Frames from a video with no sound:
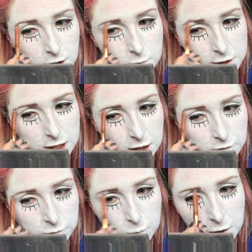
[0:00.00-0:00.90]
Got a week
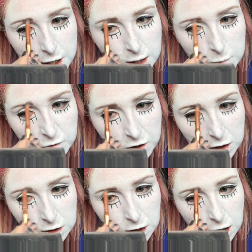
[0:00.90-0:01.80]
off work. We've
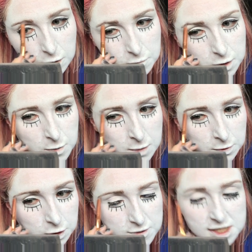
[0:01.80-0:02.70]
all got, the
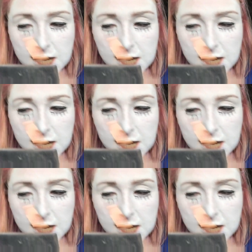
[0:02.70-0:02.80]
people who've